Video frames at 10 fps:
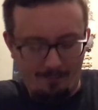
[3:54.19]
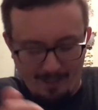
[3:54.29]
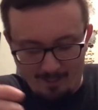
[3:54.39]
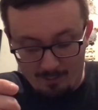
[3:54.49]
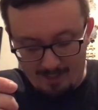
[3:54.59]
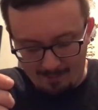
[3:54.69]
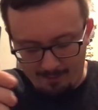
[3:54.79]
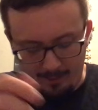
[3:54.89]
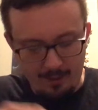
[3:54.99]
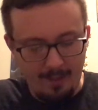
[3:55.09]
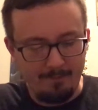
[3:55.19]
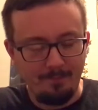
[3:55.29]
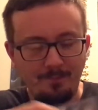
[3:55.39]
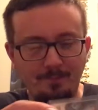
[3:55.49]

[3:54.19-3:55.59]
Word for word: This was definitely in the trade.